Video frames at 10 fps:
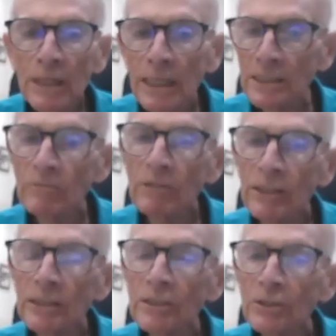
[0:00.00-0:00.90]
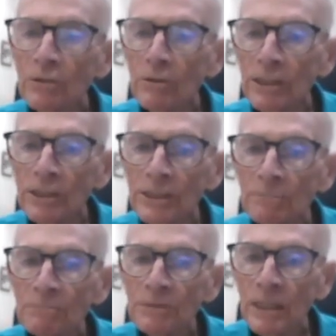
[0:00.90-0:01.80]
and some very good stories
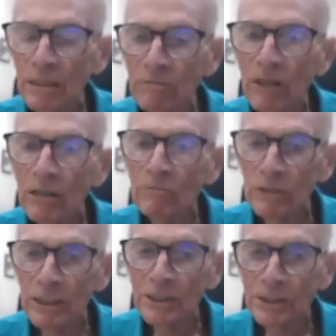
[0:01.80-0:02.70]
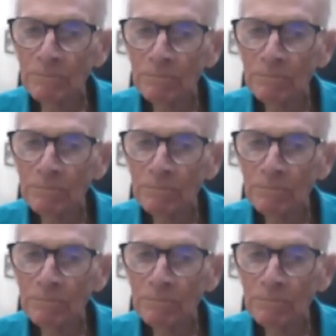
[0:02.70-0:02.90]
that involve religion.